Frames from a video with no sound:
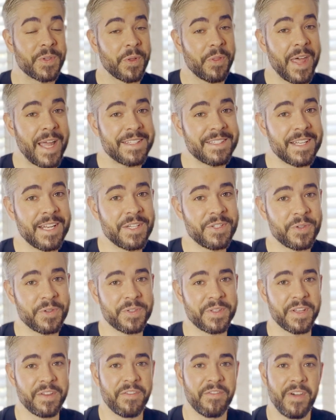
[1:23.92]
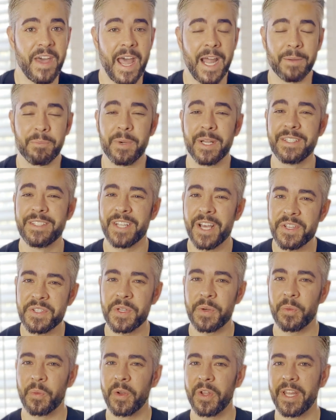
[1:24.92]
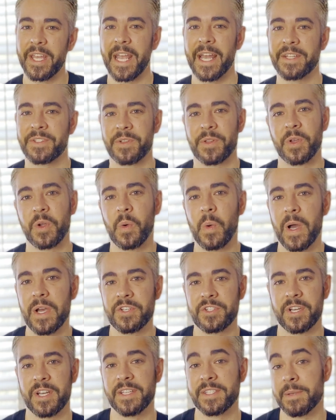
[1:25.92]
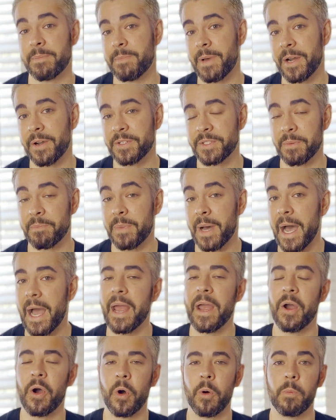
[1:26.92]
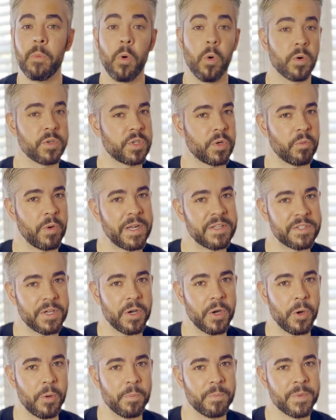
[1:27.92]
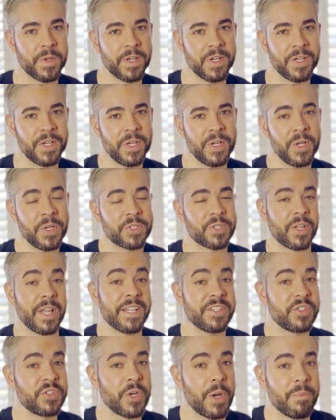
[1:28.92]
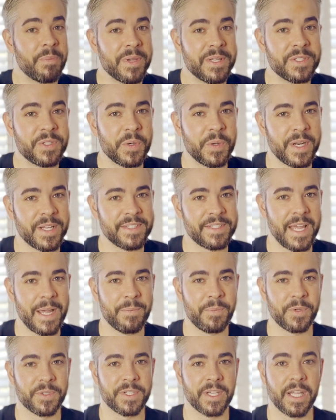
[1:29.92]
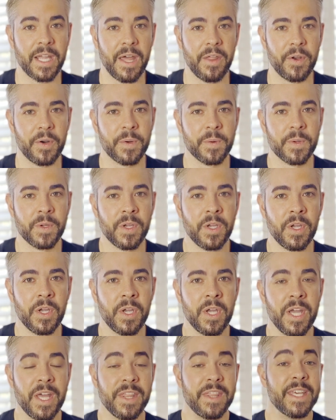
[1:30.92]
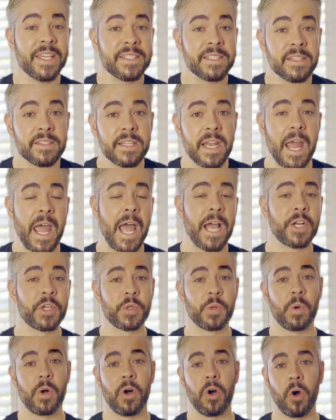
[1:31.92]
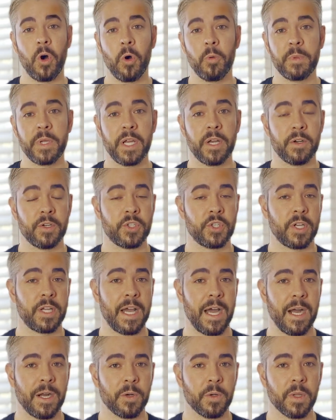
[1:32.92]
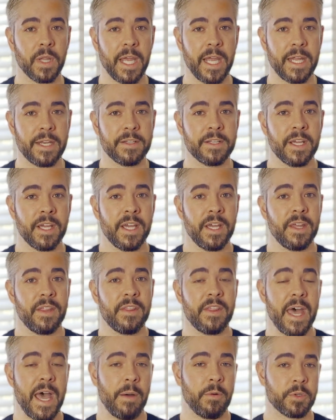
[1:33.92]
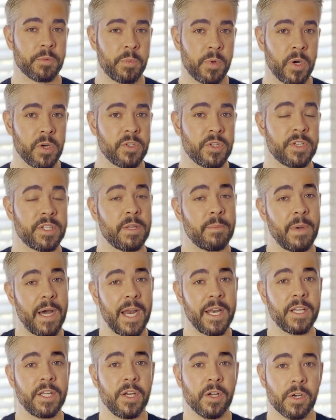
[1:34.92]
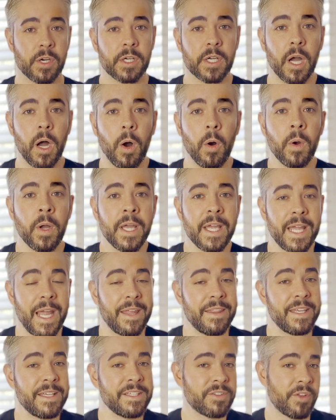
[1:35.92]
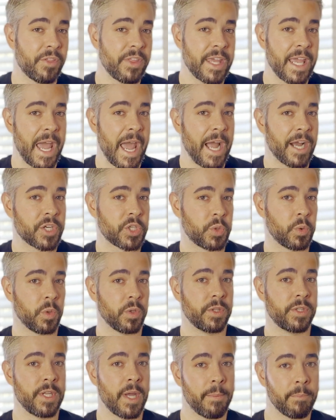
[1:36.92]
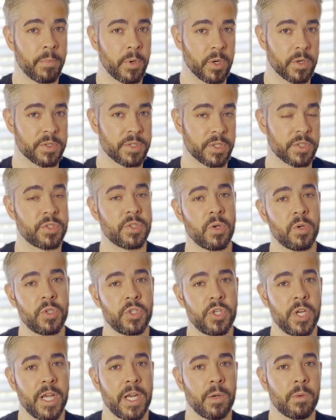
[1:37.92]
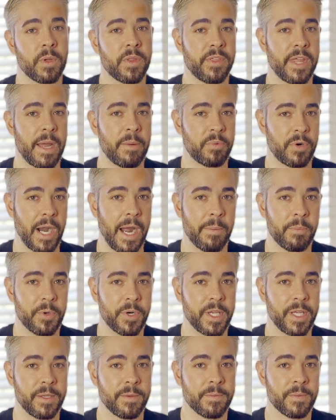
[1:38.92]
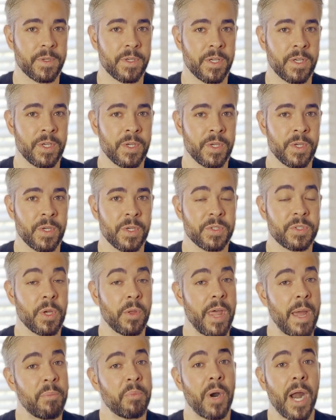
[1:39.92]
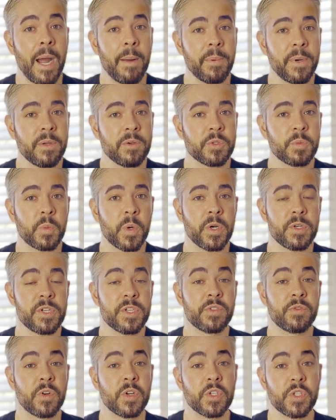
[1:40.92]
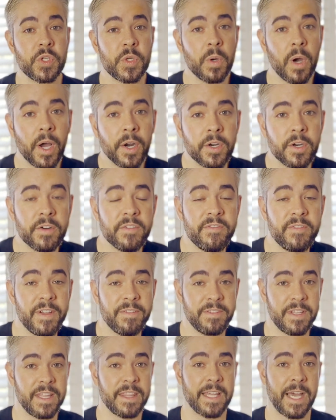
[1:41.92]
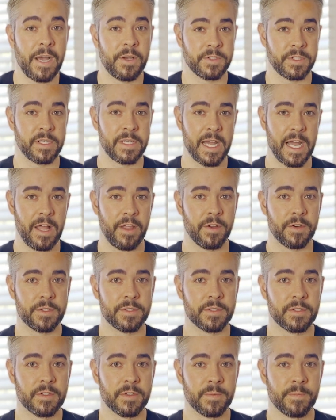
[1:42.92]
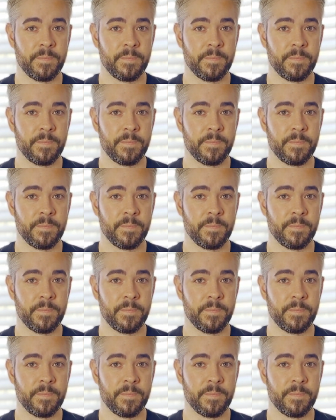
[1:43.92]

So that's an interesting fact, but doesn't really answer the question, is it better to buy a home or to rent a home? So let's jump into an example together. This is an actual home here in Chicagoland that was purchased about a year ago, and these are the actual numbers associated with that property. So that property was purchased for two hundred fifty thousand dollars.